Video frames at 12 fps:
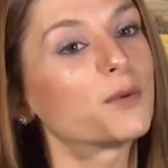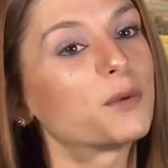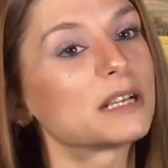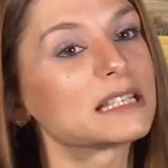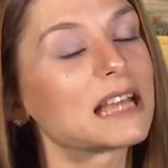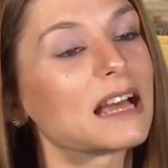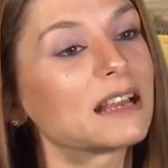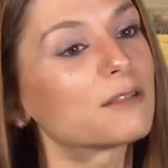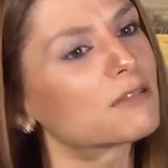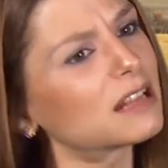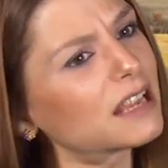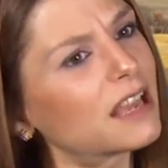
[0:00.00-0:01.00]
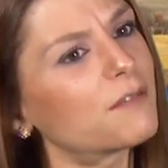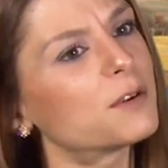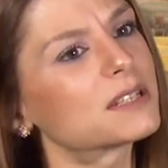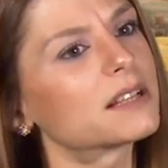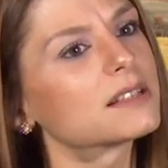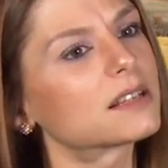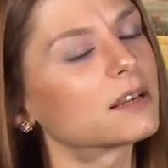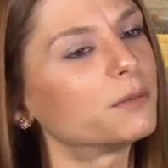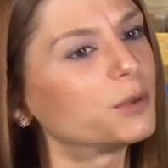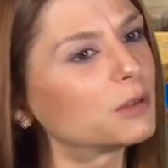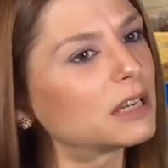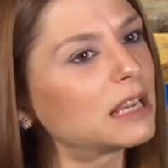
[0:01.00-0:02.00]
it was that it really gave you a sense of
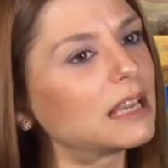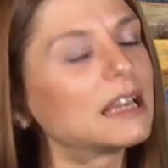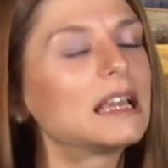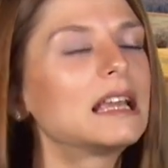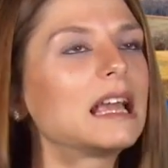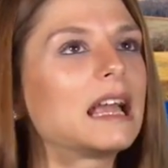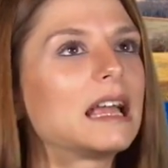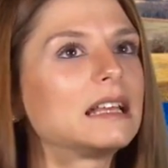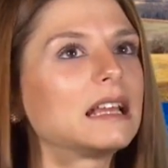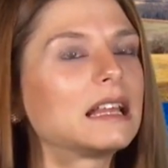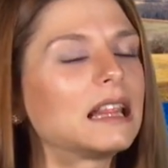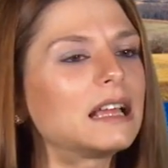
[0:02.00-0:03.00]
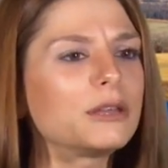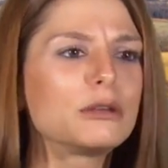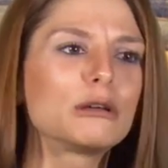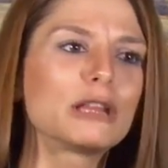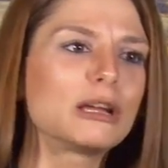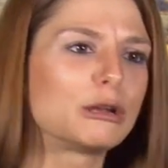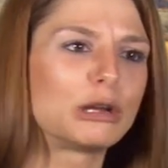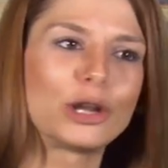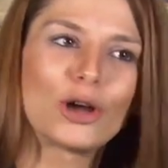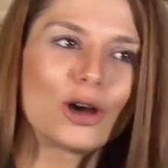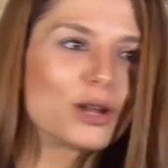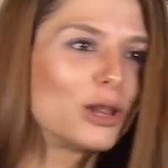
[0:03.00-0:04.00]
community and it let you know that you're
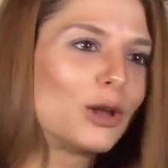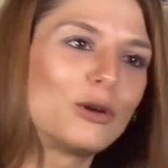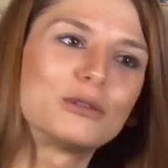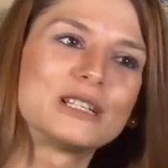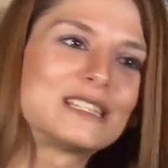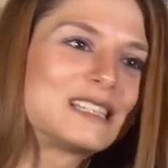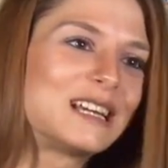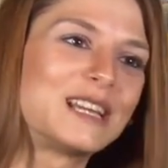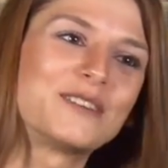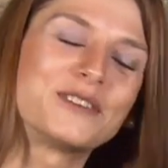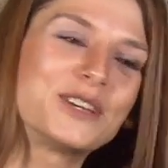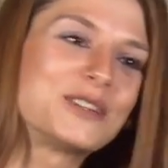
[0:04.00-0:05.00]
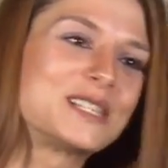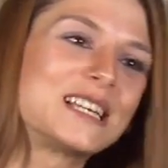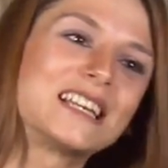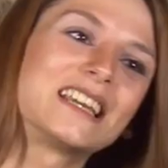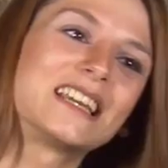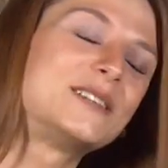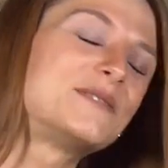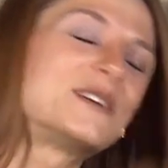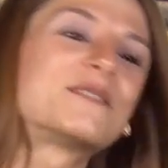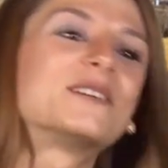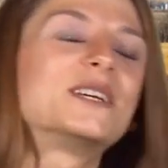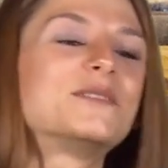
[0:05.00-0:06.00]
not alone in studying what you're studying and
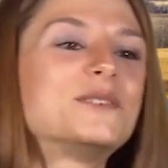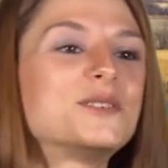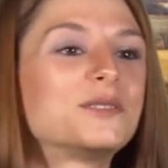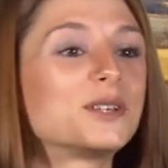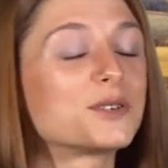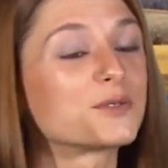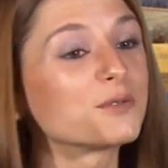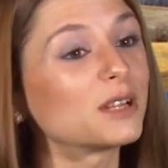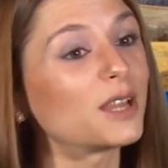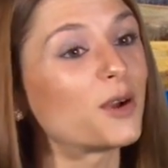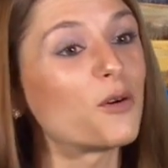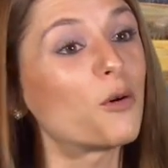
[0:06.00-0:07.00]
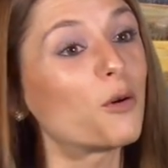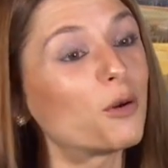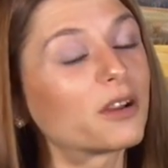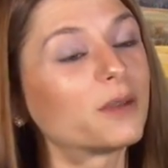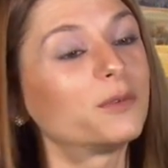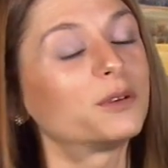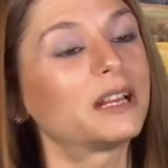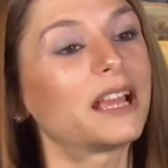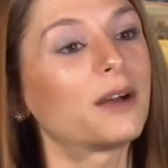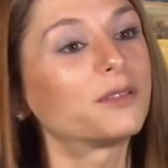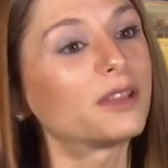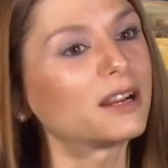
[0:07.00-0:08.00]
doing what you do. There's really a whole community
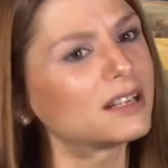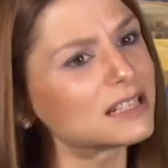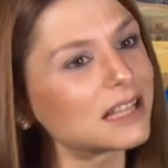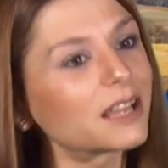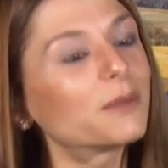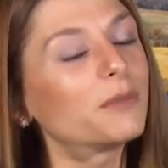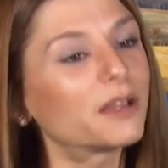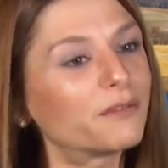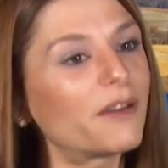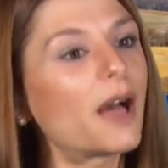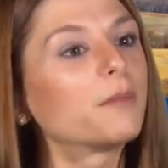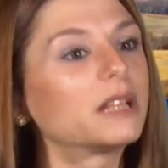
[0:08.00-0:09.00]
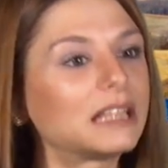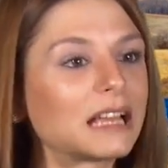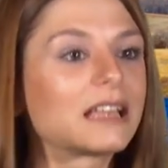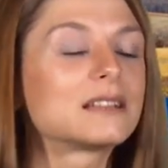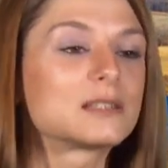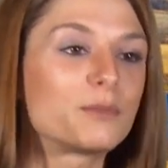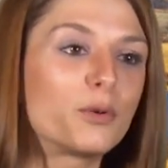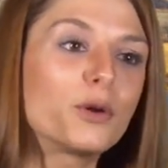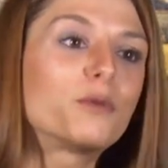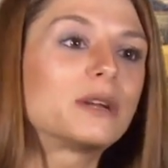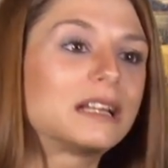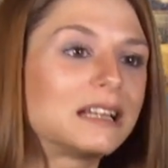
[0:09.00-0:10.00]
out there and it's like a big family that can
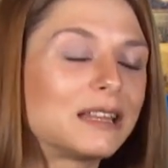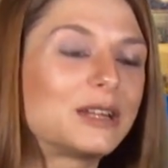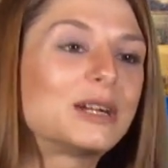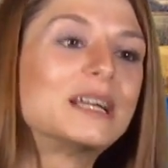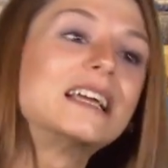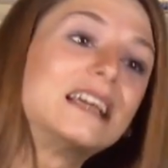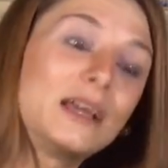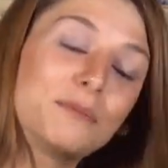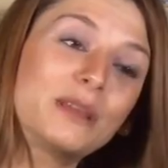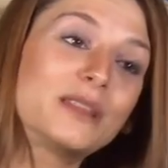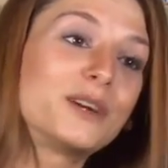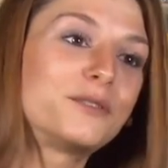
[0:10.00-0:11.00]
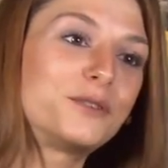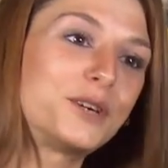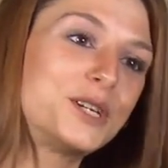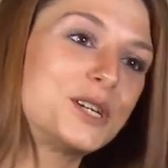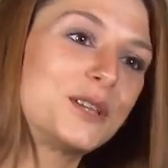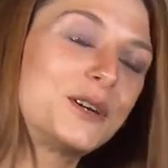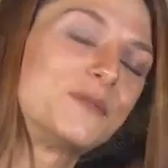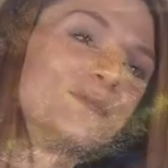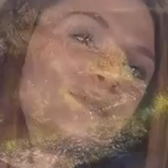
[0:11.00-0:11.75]
support one another and be there for each other.